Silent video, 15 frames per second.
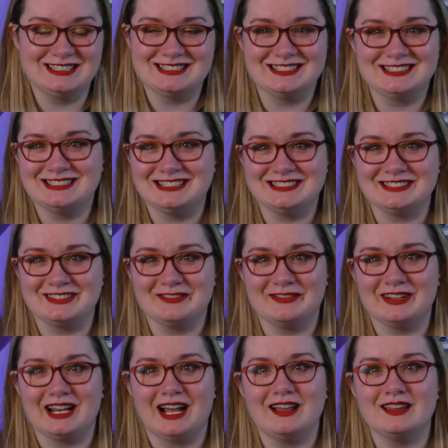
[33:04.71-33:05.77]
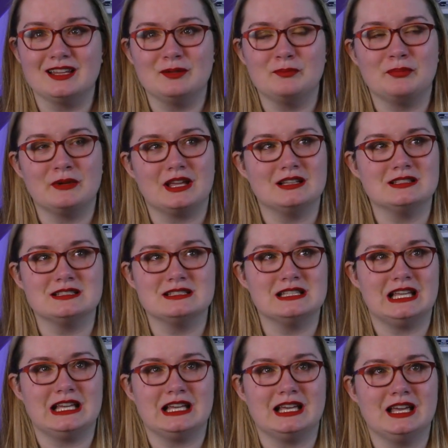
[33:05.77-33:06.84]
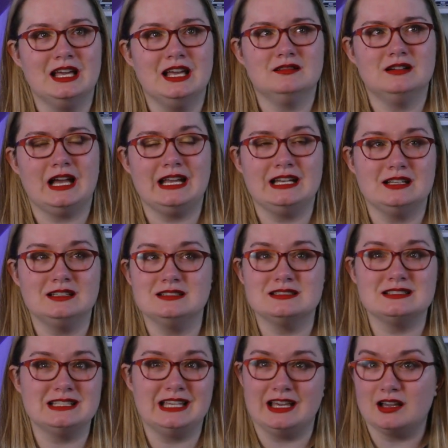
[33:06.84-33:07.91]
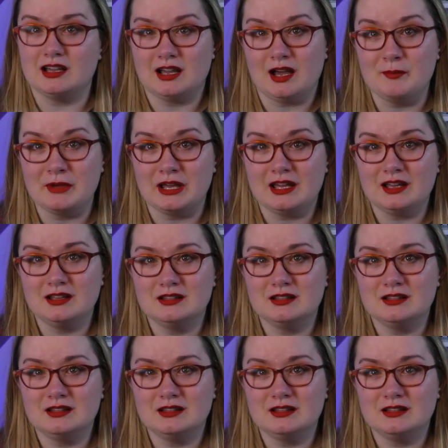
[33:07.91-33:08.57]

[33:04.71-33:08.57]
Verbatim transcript: it's a season finale, because like I didn't see it coming